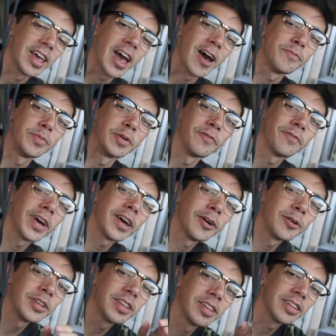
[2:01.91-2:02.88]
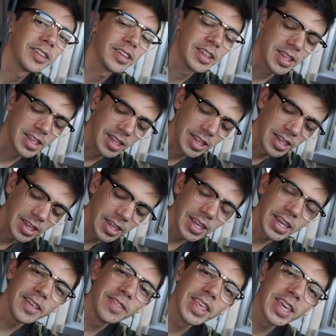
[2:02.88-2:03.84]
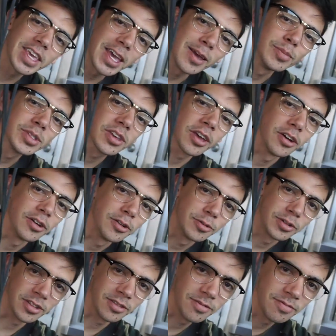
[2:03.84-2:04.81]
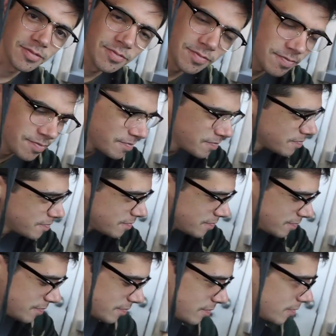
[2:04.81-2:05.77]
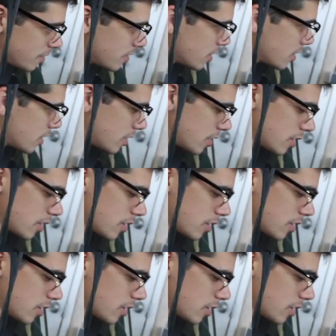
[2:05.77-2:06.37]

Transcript: have been found in the game's code. Wait, where's my iced tea?